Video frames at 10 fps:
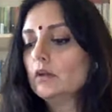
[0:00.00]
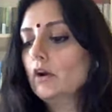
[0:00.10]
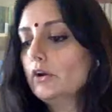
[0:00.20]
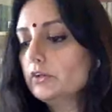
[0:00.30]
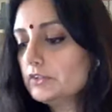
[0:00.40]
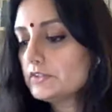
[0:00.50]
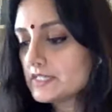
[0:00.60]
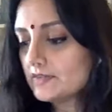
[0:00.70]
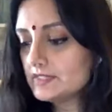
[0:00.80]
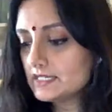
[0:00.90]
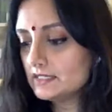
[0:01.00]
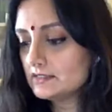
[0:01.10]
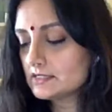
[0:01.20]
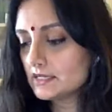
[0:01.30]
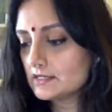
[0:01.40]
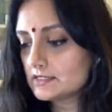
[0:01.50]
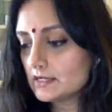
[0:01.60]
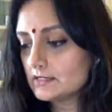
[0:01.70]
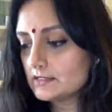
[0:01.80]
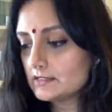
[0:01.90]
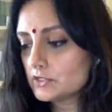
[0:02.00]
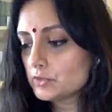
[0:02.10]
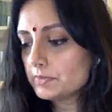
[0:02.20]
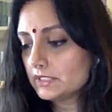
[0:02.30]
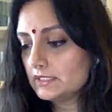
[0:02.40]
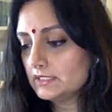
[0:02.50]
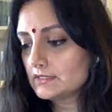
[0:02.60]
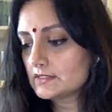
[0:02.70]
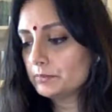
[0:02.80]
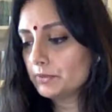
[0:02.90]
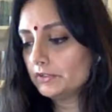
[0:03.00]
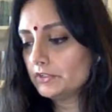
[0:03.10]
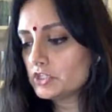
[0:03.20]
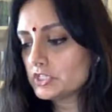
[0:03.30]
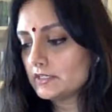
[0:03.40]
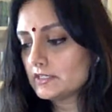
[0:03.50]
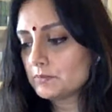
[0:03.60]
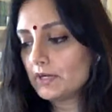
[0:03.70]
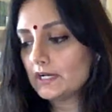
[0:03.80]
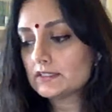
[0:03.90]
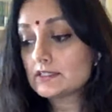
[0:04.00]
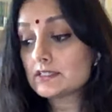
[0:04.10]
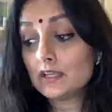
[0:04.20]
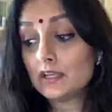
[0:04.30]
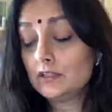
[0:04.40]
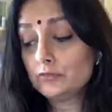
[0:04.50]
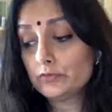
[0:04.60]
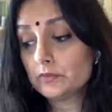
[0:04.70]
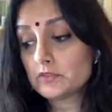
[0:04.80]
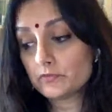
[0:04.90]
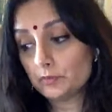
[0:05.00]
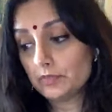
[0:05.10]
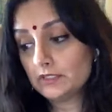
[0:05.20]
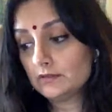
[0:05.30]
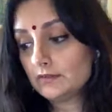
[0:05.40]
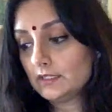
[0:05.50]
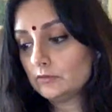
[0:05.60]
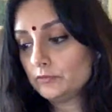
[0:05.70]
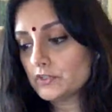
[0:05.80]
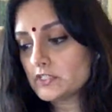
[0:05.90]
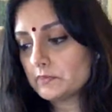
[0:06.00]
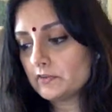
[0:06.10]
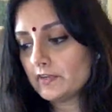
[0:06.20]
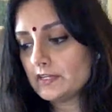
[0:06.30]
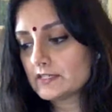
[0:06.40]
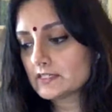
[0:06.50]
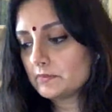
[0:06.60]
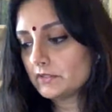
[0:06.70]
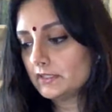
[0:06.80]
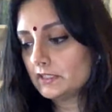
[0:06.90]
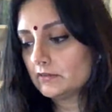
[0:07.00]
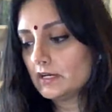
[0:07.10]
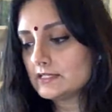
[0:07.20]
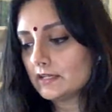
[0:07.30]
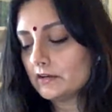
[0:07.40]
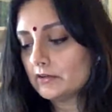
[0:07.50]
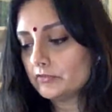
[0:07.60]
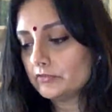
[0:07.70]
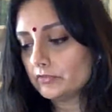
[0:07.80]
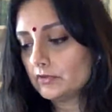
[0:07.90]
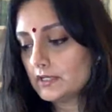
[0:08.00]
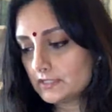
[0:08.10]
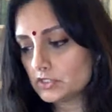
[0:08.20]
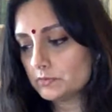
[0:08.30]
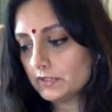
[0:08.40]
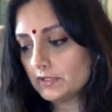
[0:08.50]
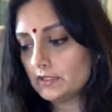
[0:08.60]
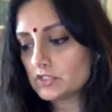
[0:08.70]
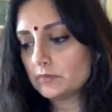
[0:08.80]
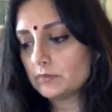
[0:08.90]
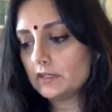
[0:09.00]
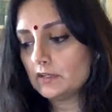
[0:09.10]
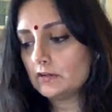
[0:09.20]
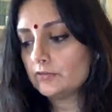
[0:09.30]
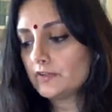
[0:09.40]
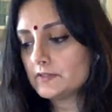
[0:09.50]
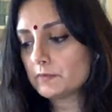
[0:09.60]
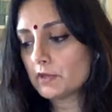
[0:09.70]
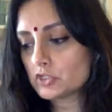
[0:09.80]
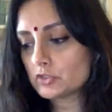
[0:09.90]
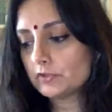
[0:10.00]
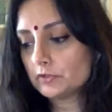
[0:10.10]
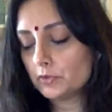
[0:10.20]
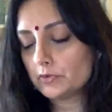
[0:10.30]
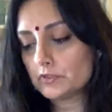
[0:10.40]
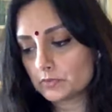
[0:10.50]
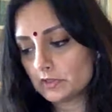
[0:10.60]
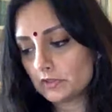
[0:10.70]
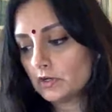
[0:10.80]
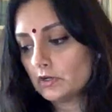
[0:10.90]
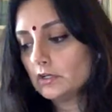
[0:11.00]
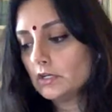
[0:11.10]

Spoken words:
Article 17 says untouchability is abolished and its practice in any form is forbidden. The enforcement of any disability arising out of untouchability shall be an offense punishable in accordance with law.